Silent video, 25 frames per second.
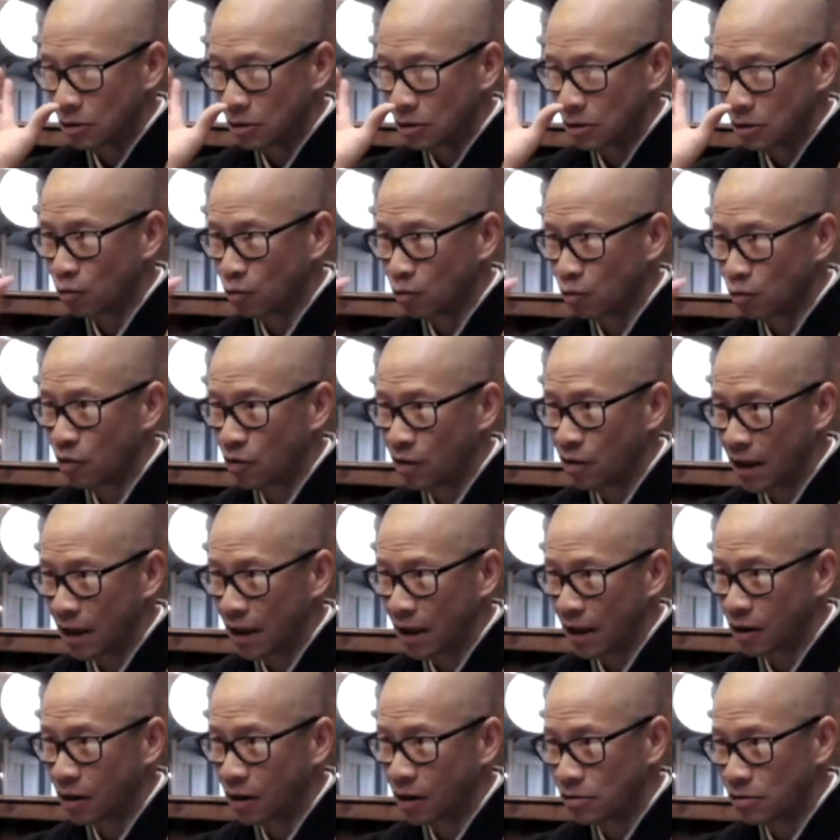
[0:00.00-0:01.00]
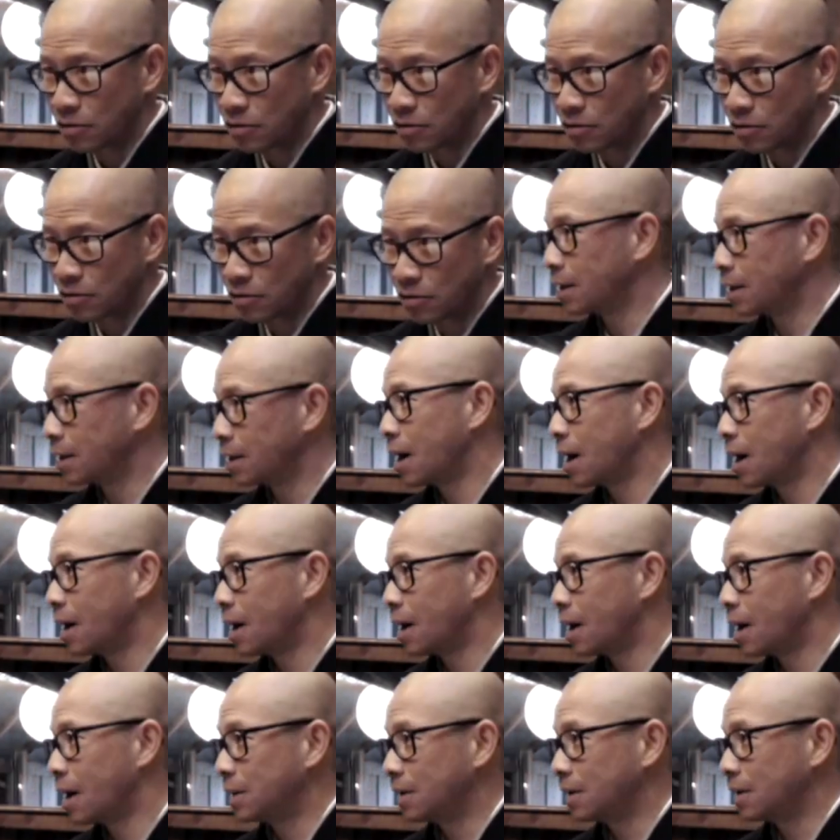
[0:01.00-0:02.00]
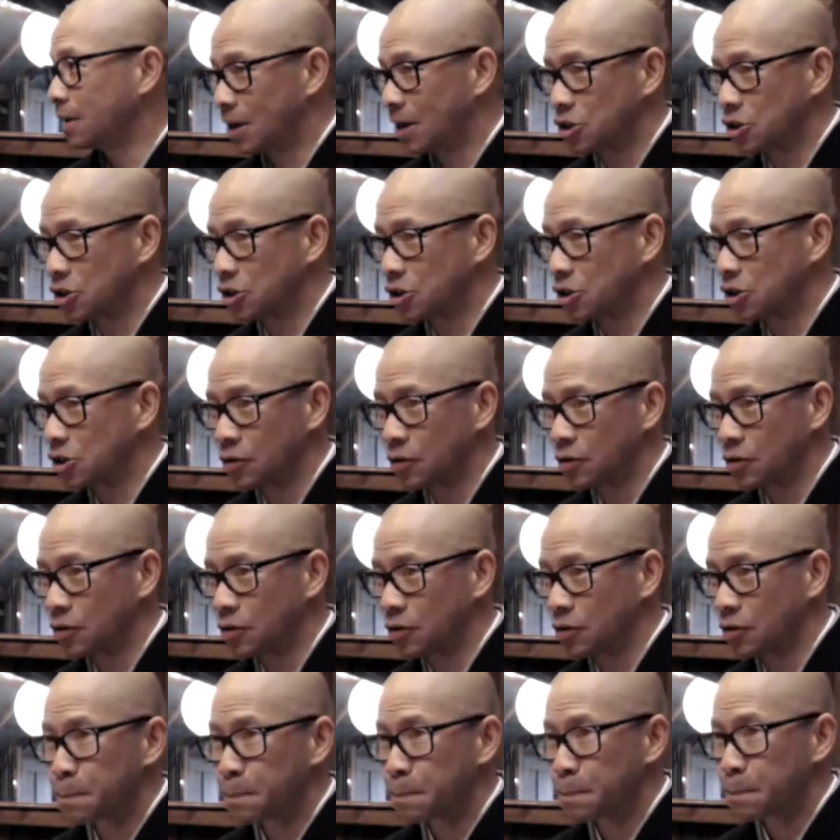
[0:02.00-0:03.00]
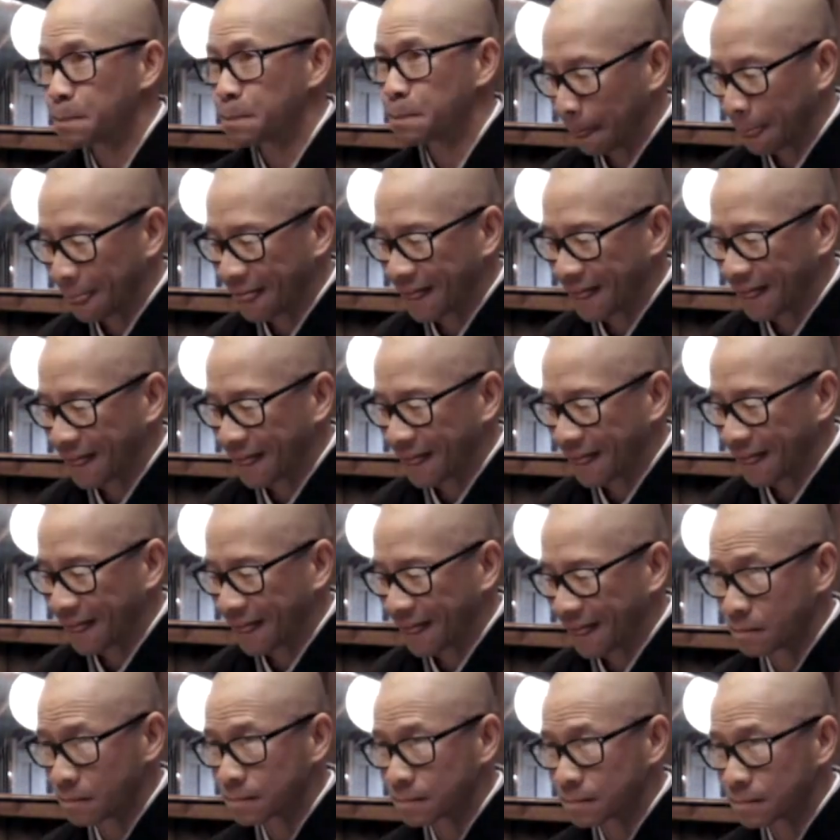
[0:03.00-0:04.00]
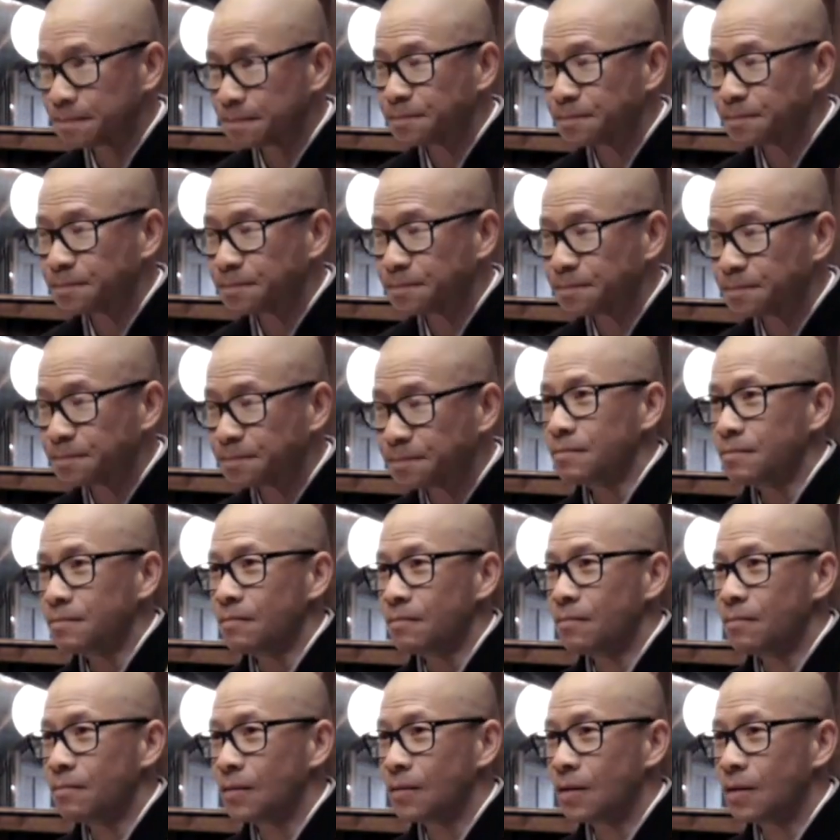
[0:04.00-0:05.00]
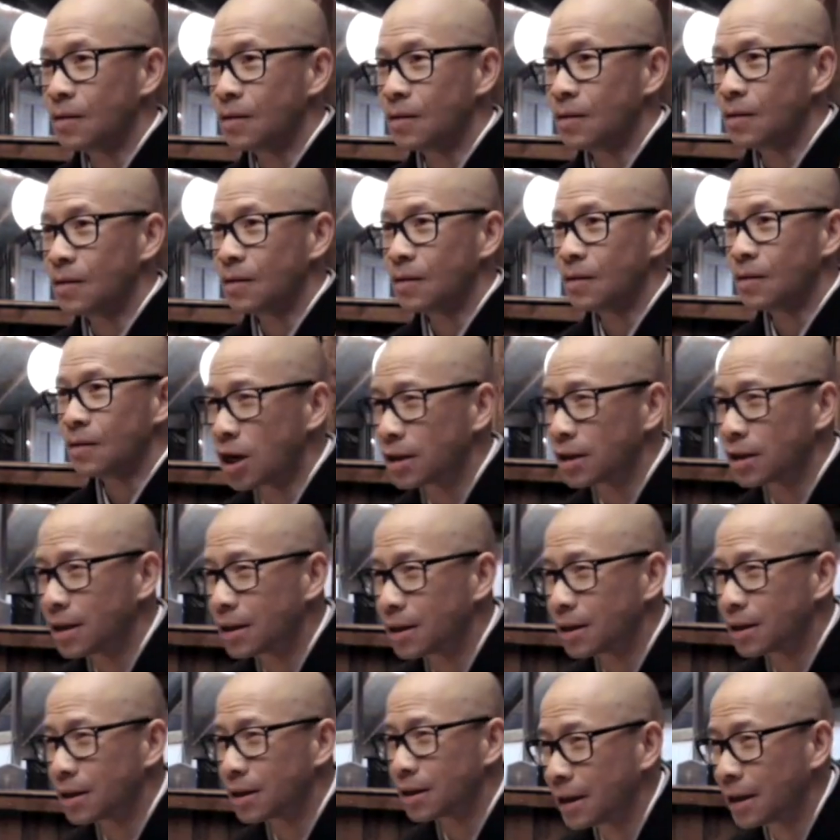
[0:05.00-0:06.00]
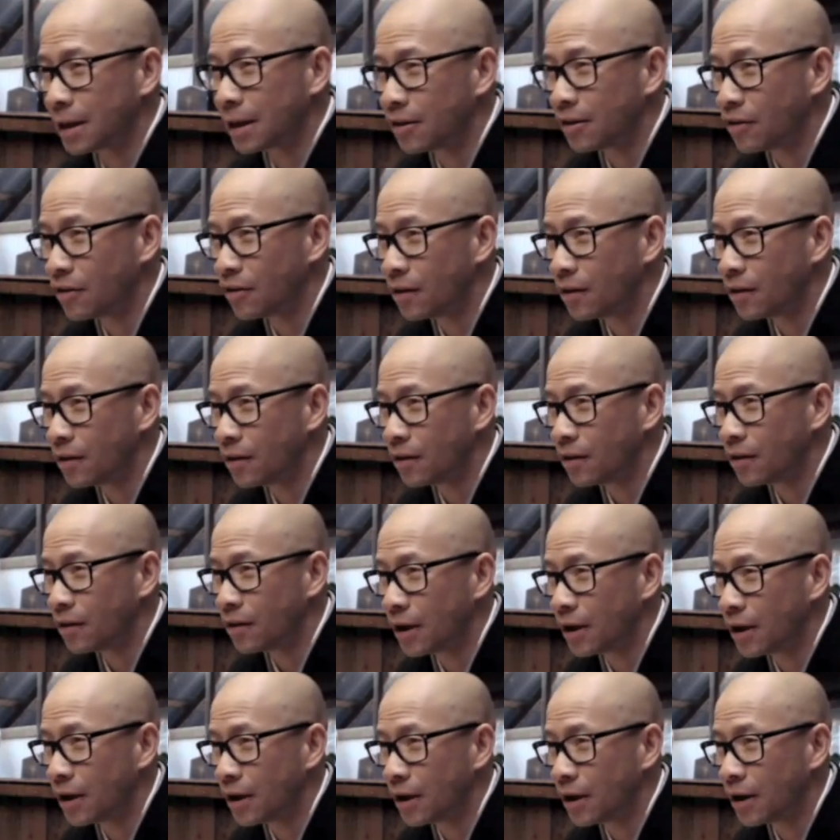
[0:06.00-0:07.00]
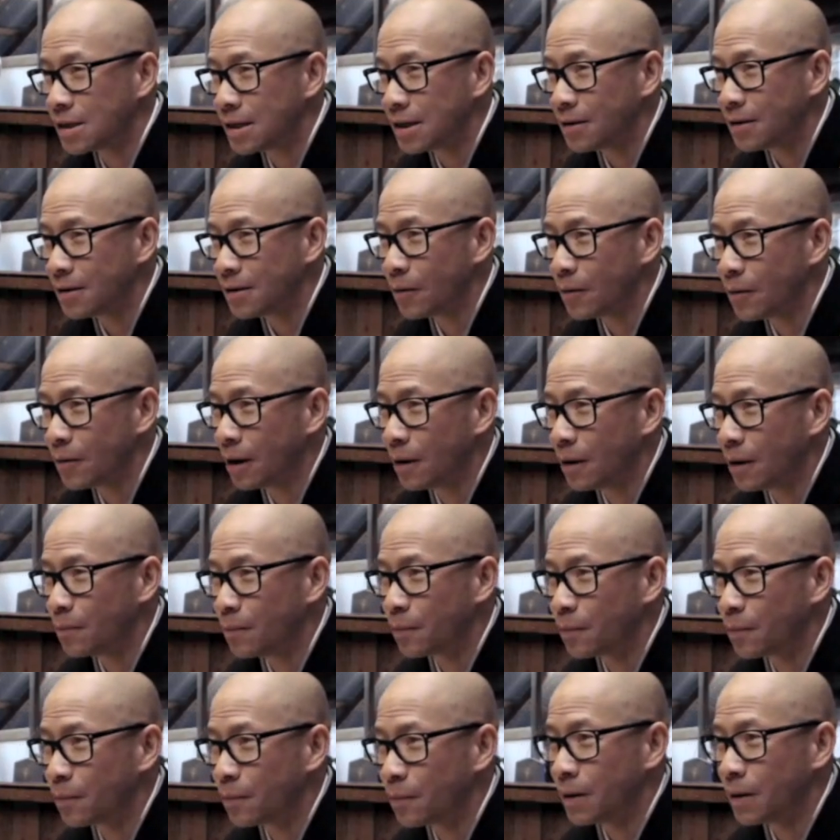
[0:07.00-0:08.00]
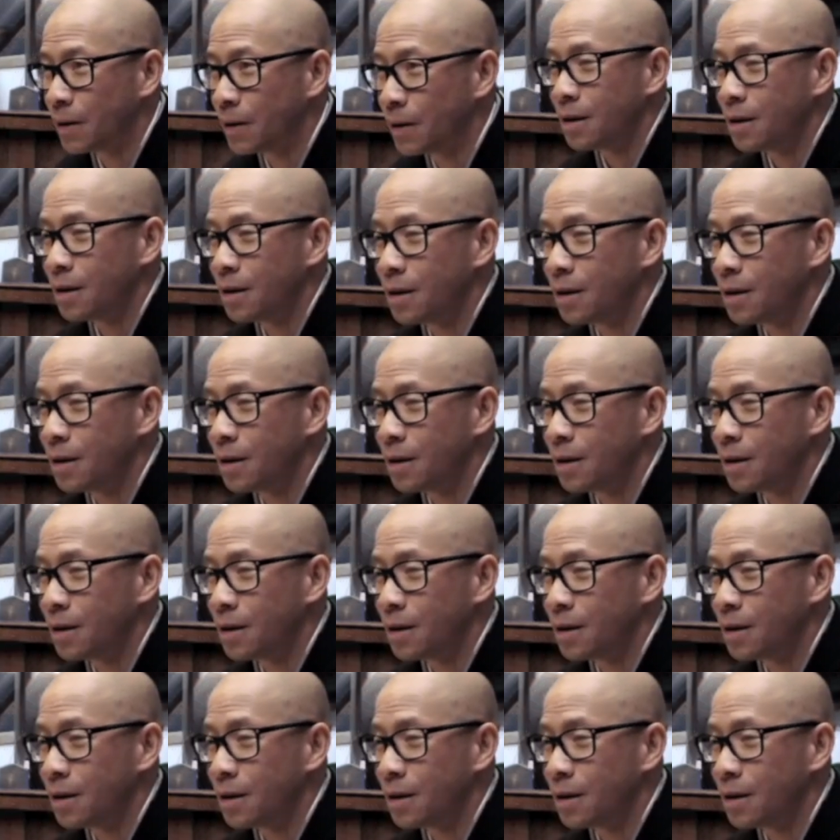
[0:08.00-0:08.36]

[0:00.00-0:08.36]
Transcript: There was a long road that goes into Kapilavastu, and in the Shakya clan, they could see